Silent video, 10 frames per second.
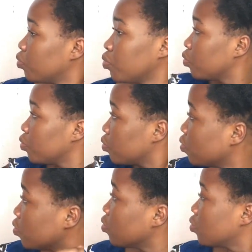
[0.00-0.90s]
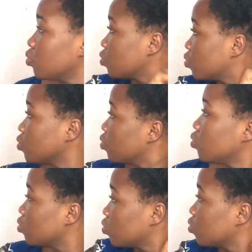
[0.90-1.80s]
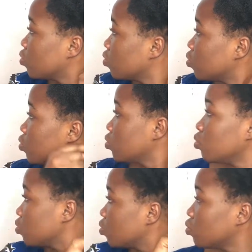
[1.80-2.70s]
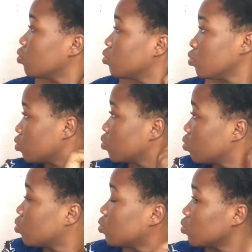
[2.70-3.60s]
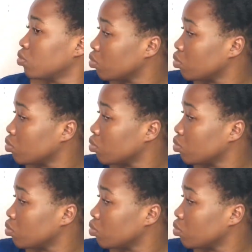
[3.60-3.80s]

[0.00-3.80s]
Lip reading: So let me just fast forward it and show you guys